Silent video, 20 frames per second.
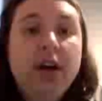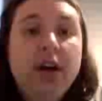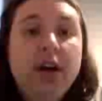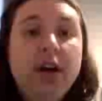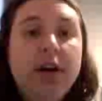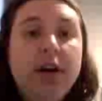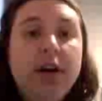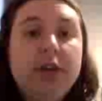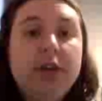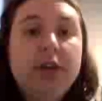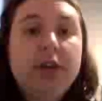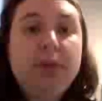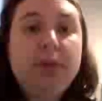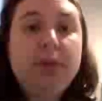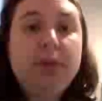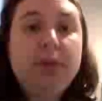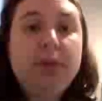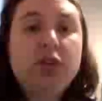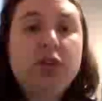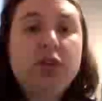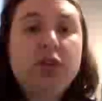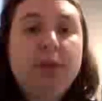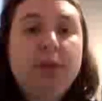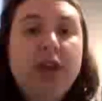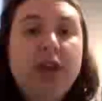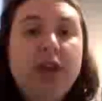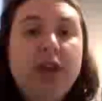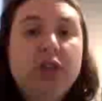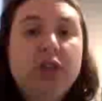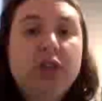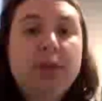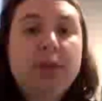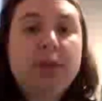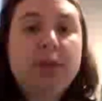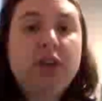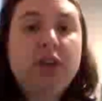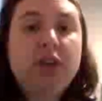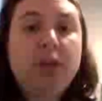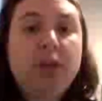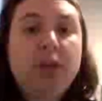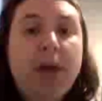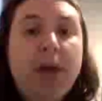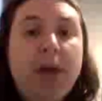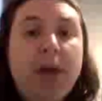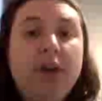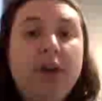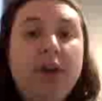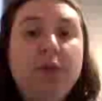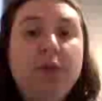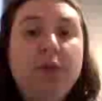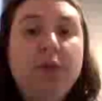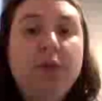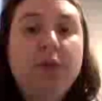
a species whose magic is based on the power of words,